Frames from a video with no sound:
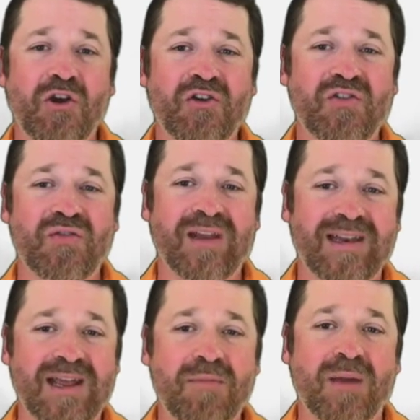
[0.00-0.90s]
nurse who's going
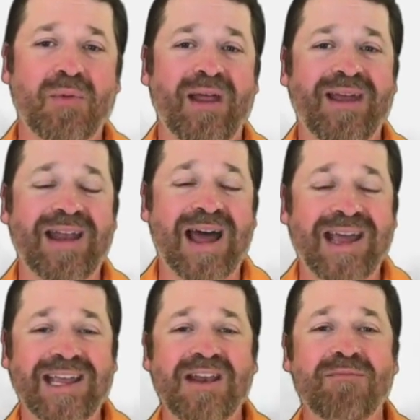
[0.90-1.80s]
to take my blood,
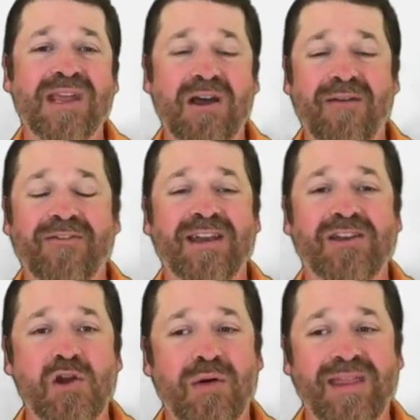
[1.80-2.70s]
I can be
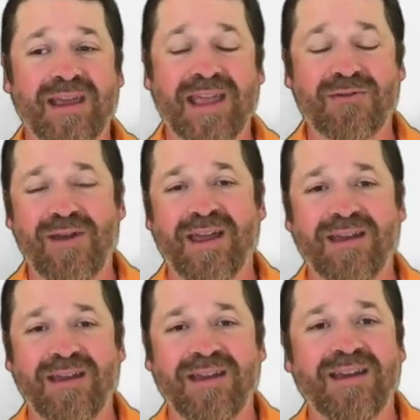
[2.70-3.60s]
confident knowing that, guess what?
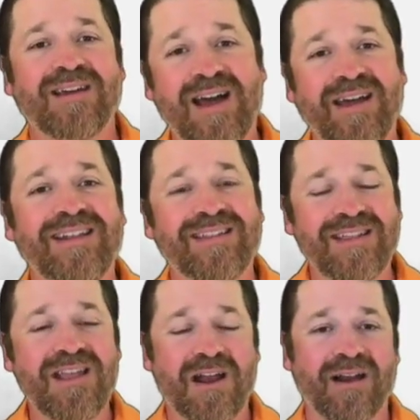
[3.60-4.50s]
God is
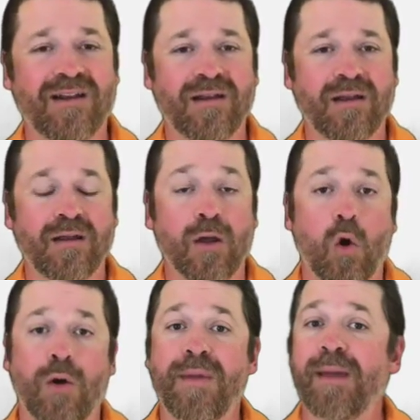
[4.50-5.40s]
in there.
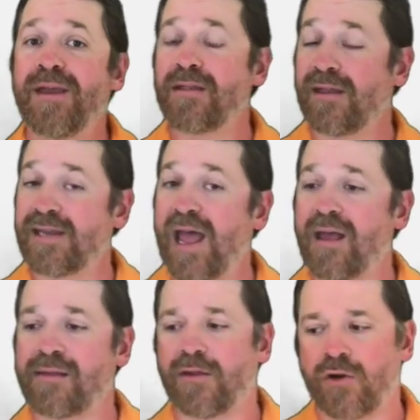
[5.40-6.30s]
Or maybe it's a
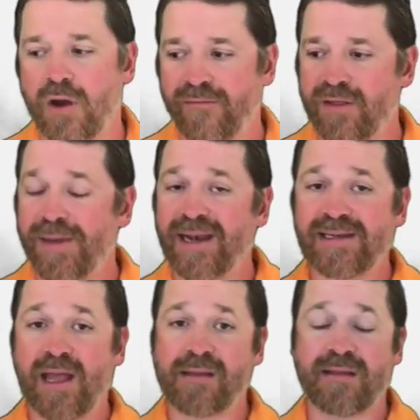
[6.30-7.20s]
test. You're nervous about a
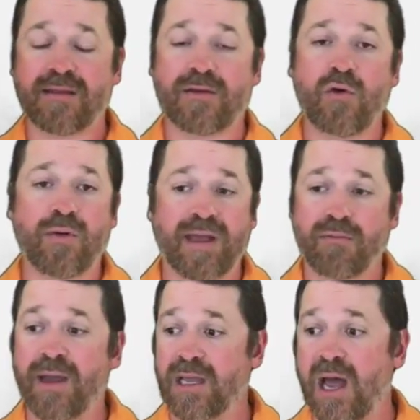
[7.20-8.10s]
test at school. Guess
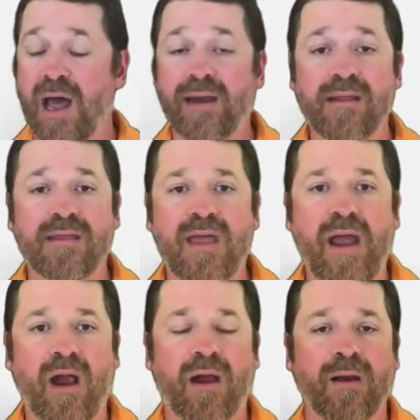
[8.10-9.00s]
what? God is
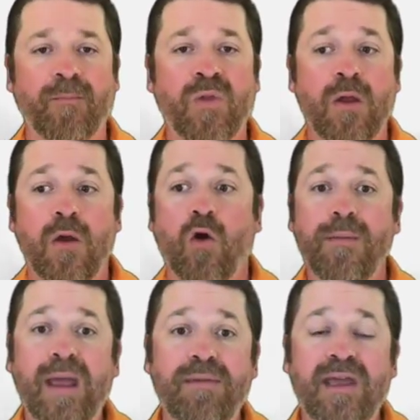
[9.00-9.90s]
there. Or
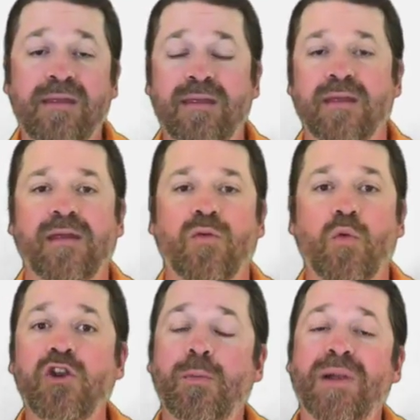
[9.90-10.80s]
maybe it's
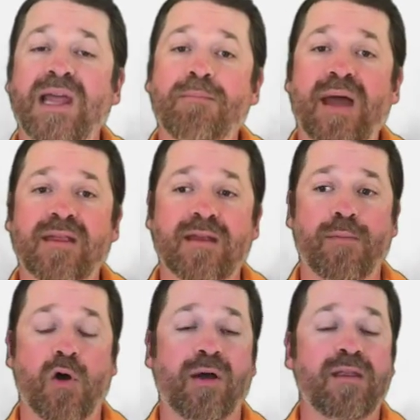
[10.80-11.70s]
when you're playing
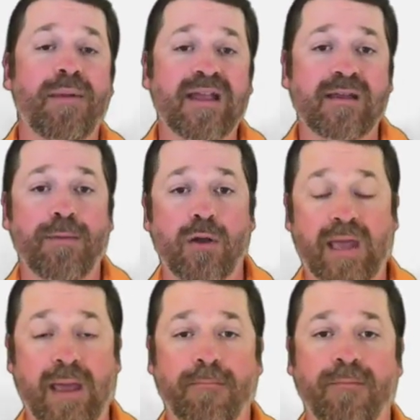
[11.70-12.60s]
basketball in the basketball
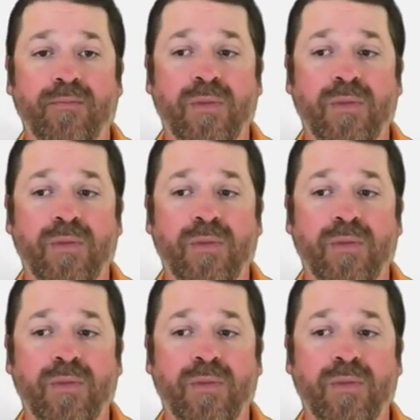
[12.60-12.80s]
game.